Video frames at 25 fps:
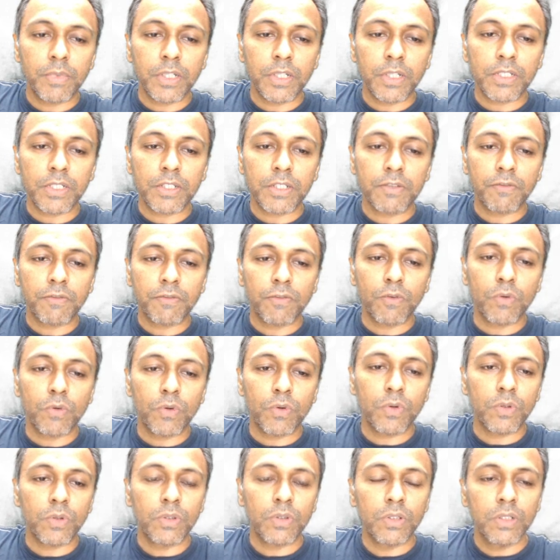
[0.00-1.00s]
plus
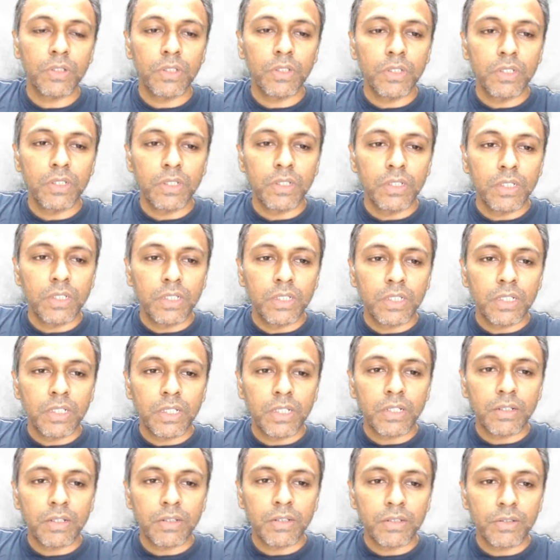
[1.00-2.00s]
4.
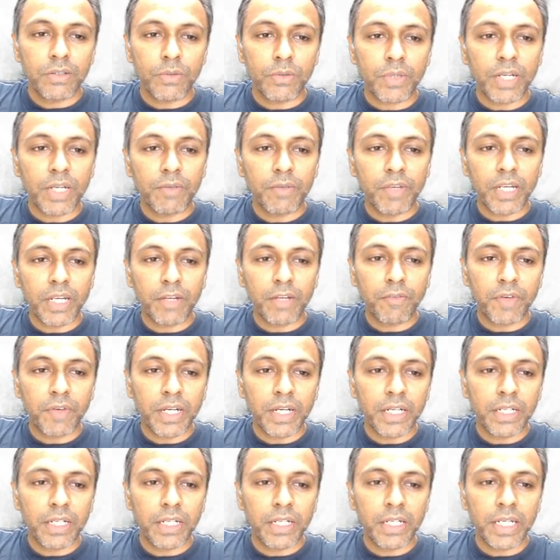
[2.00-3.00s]
You can
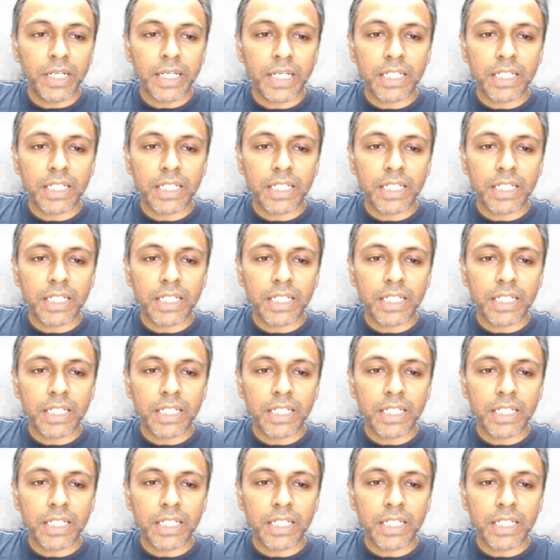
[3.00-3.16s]
verify it.